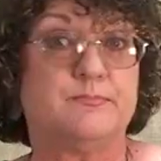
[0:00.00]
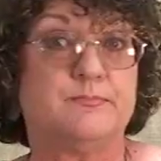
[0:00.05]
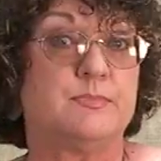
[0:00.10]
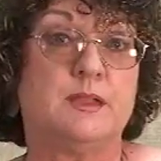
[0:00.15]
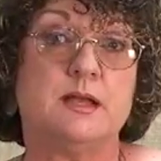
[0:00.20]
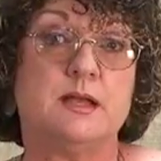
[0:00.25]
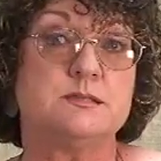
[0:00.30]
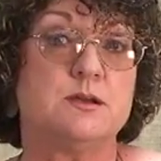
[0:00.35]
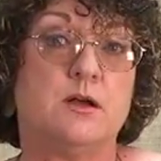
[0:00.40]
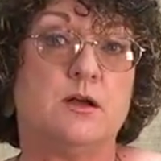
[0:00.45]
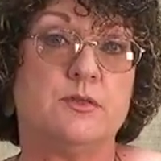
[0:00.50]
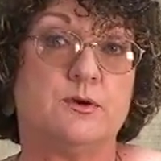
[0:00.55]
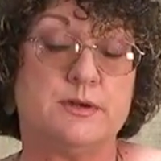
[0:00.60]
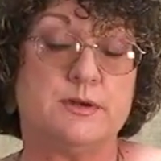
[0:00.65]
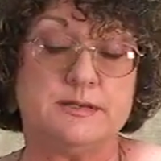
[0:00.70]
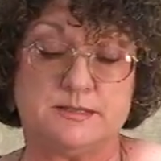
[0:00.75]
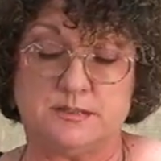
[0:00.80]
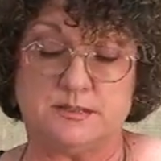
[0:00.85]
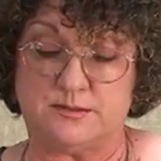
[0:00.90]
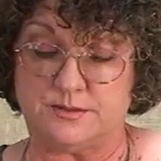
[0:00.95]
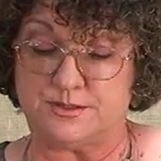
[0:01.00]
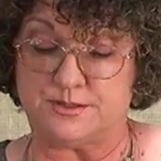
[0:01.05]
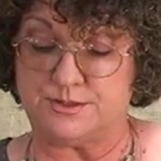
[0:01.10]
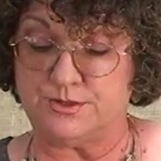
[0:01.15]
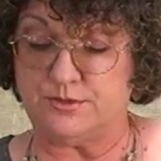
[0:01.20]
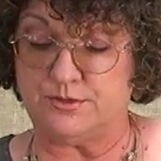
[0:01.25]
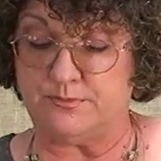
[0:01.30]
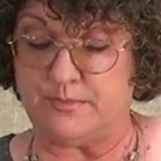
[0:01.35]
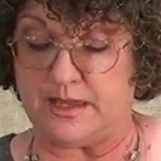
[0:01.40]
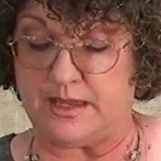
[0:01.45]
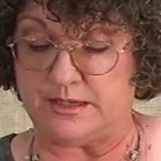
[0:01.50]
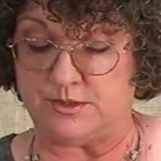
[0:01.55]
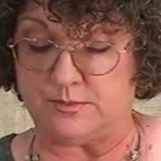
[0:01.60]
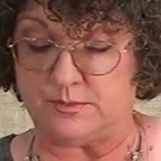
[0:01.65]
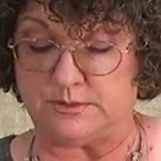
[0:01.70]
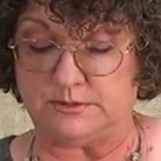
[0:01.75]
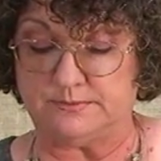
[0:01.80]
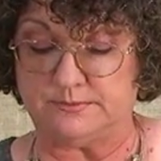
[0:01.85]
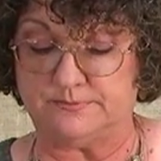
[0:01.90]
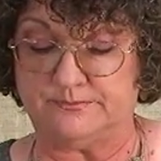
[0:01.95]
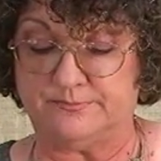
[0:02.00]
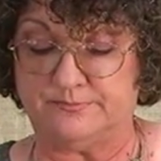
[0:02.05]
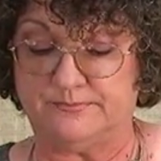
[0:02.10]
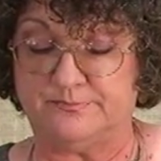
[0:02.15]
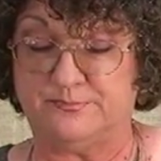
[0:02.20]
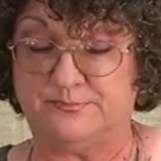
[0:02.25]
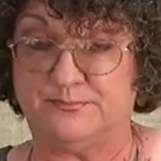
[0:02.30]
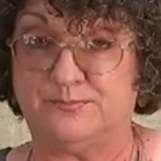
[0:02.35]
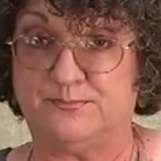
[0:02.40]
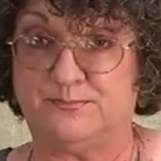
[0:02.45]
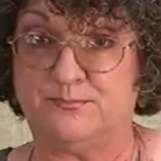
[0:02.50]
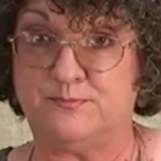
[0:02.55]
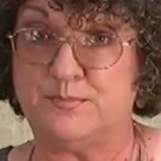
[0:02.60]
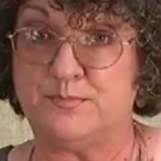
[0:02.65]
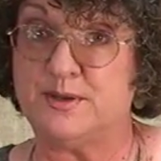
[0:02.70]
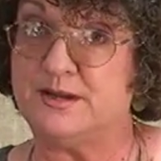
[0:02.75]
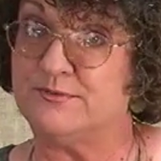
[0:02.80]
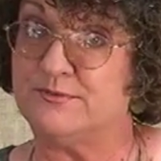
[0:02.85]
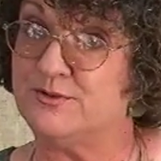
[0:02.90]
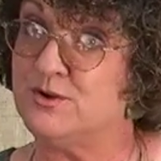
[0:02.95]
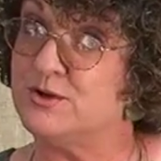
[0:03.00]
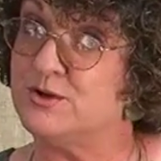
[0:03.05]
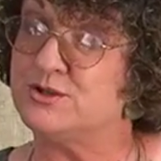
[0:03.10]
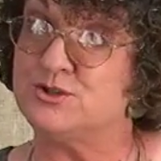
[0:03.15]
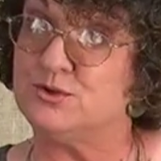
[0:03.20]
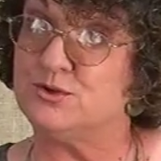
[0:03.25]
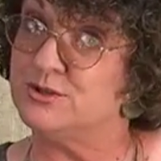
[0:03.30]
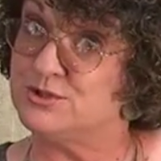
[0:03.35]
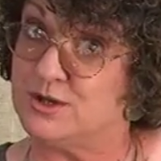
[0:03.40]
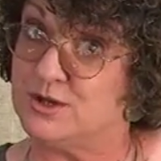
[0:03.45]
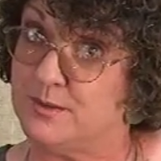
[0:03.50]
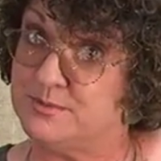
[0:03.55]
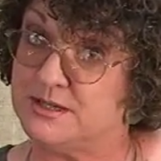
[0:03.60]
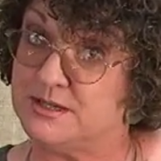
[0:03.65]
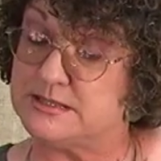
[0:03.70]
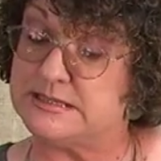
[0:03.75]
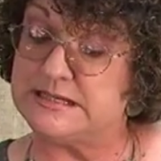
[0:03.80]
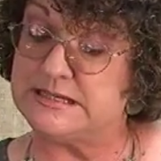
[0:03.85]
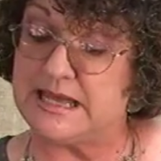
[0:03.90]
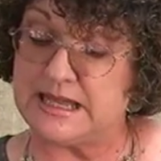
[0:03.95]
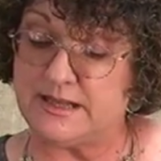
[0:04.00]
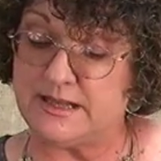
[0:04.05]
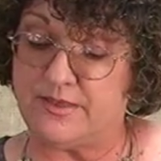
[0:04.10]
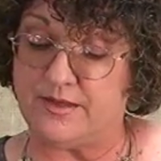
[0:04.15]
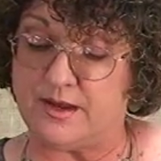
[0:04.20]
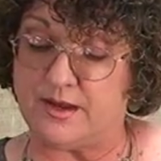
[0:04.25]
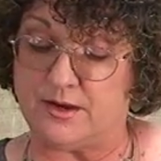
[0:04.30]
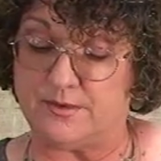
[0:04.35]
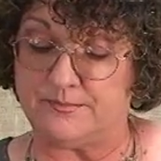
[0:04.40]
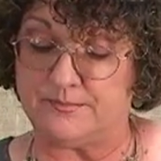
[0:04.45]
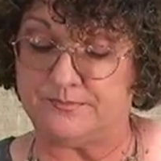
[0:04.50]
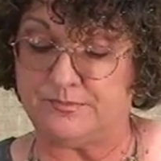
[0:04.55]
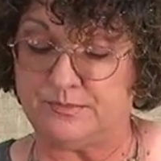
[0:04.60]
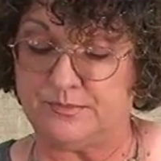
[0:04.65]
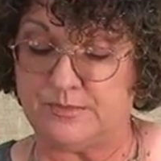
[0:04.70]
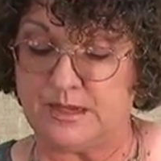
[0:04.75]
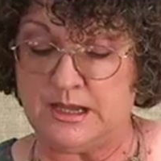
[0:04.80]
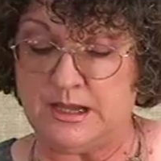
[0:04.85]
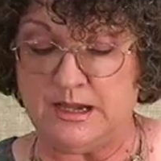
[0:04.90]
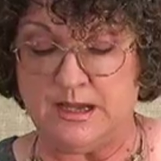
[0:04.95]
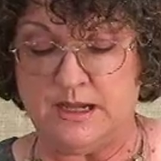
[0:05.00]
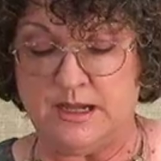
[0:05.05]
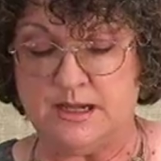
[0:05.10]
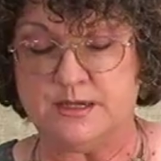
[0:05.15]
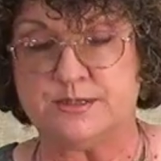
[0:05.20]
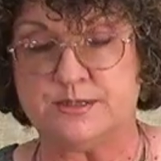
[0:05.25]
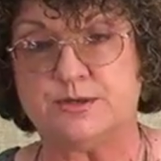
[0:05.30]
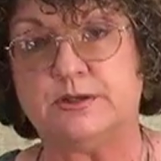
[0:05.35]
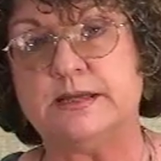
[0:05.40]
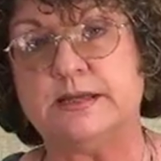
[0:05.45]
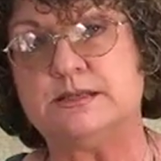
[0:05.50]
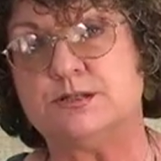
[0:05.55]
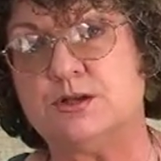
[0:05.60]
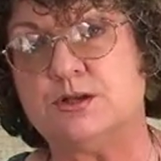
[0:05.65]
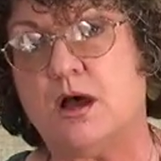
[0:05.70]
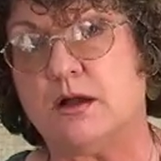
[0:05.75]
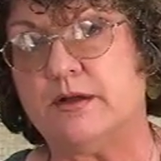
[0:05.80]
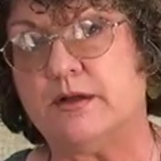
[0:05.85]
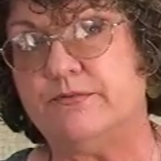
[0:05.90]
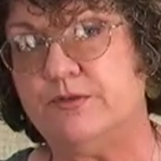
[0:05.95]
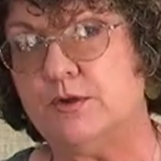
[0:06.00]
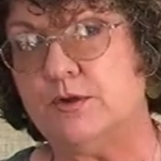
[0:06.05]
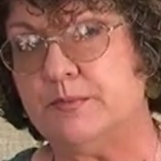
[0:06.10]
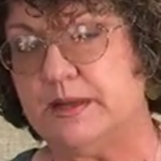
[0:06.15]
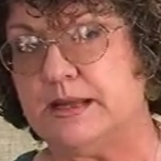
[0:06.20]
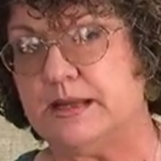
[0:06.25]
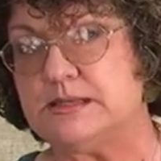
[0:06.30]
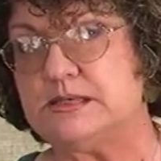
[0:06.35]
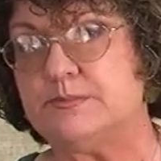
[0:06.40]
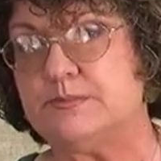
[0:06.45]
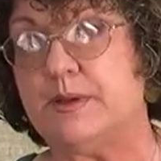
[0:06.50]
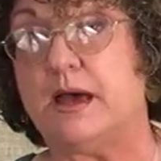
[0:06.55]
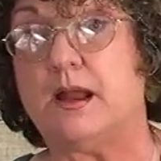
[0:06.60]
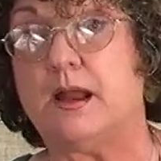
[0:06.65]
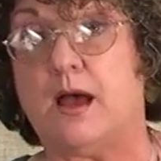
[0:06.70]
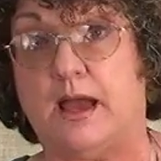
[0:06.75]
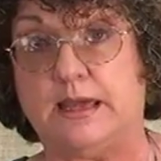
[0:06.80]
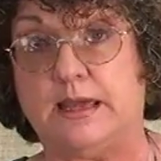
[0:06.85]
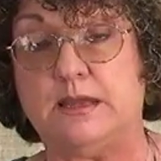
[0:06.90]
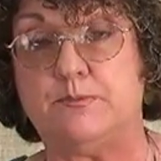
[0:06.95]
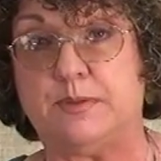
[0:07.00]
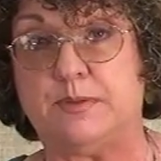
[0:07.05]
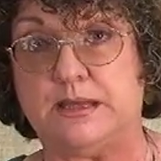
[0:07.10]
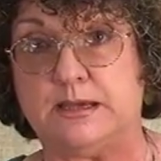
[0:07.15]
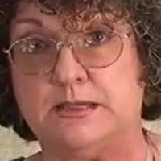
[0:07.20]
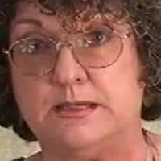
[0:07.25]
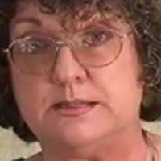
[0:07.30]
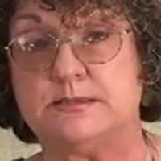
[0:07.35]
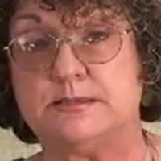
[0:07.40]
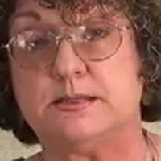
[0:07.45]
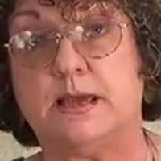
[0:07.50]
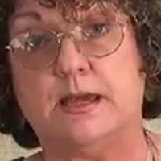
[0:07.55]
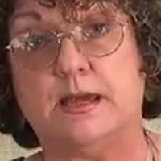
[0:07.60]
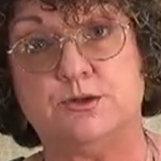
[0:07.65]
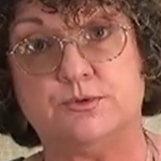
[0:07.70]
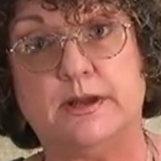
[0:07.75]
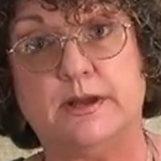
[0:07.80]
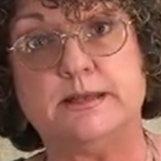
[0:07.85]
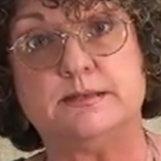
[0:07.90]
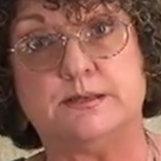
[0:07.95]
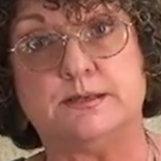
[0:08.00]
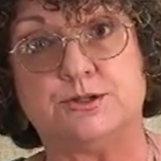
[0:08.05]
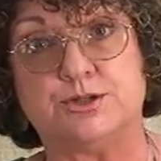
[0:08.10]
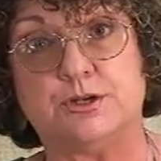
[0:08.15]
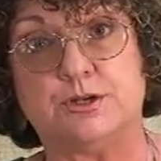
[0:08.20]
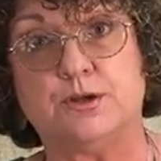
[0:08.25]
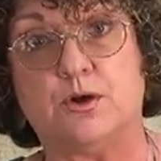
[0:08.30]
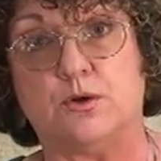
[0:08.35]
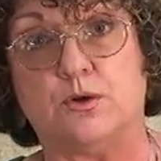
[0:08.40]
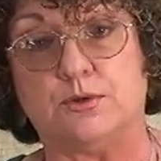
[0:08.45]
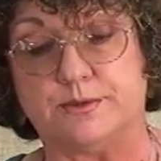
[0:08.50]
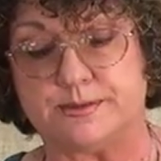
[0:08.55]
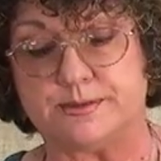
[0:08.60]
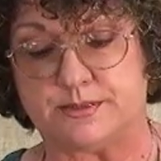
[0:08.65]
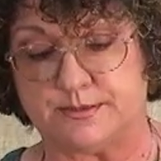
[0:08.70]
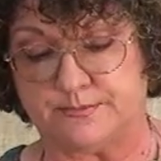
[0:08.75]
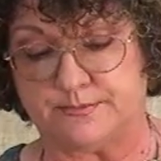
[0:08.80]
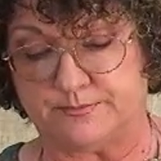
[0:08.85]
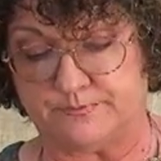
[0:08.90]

That's all there is to the student manual. But of course, your job doesn't end there. So let's talk a few minutes about IEPs and transition goals.